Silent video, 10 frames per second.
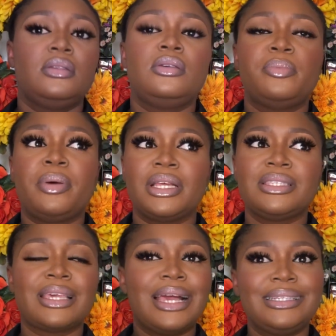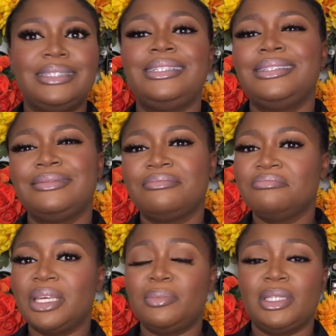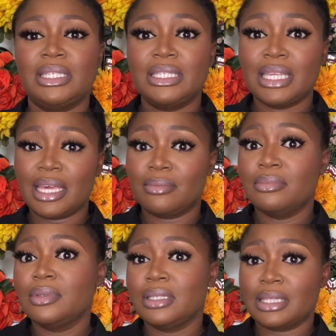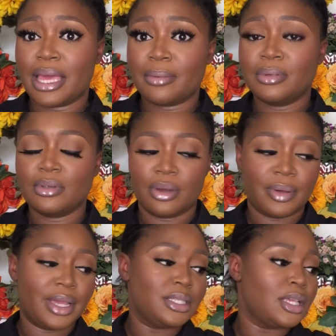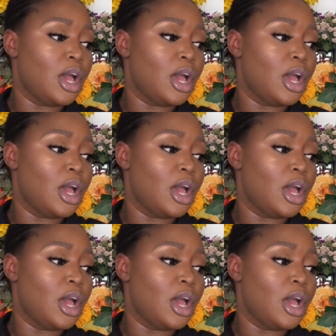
you practically need maybe the same steps. Alright?